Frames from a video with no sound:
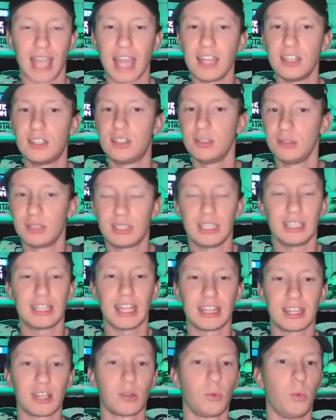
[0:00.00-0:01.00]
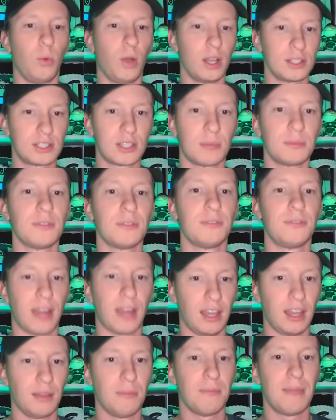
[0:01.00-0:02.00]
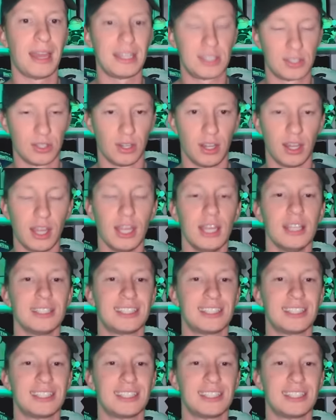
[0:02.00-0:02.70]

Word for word: I do think that there was some developmental